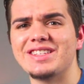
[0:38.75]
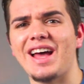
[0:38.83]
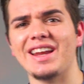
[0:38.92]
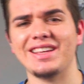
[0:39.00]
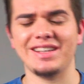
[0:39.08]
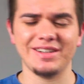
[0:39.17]

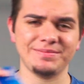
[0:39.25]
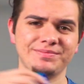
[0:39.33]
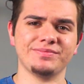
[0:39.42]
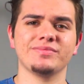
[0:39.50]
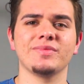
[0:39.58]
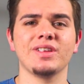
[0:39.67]
out of here.
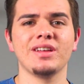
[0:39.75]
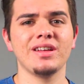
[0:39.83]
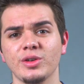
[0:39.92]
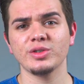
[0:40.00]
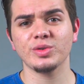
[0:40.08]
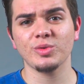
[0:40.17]

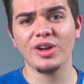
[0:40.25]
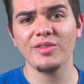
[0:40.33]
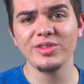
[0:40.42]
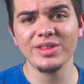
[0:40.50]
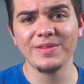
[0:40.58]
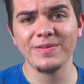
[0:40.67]
So we're
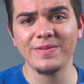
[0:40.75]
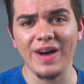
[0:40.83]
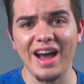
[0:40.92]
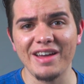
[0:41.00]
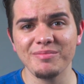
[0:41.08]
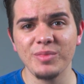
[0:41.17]
covering the
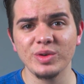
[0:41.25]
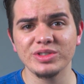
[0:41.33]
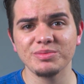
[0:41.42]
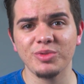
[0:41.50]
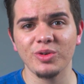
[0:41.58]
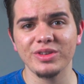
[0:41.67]
5 most
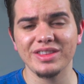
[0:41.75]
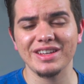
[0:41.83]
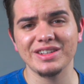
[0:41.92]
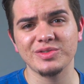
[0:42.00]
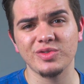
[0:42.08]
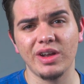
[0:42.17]
important
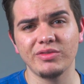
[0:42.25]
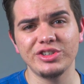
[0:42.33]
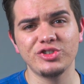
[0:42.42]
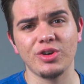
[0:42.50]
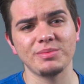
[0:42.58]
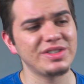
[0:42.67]
things for every
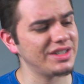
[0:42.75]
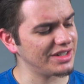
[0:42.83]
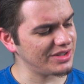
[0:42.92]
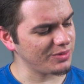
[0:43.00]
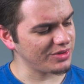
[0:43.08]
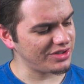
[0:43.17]
drumstick.
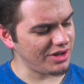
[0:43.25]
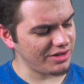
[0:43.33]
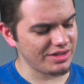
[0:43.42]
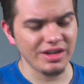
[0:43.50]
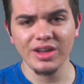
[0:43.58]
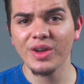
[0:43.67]
So we're
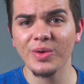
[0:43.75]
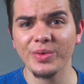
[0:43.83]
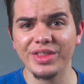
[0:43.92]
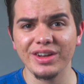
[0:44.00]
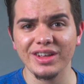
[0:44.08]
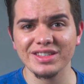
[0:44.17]
starting
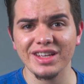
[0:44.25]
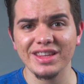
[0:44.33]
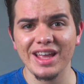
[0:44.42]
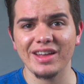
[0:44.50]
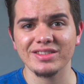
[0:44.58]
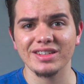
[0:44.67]
with the nuts on
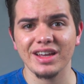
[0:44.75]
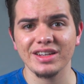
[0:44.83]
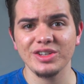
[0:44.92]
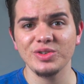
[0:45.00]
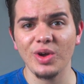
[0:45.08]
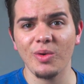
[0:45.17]
the
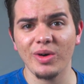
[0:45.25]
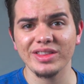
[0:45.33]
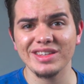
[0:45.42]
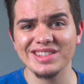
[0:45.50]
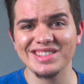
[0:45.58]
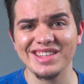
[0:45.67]
outside. You don't want
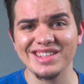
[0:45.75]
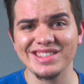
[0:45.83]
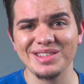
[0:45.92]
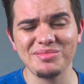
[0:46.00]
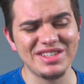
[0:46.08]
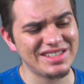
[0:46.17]
these things
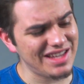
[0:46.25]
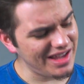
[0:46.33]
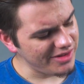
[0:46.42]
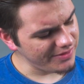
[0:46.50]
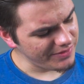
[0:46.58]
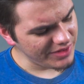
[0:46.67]
to be stale.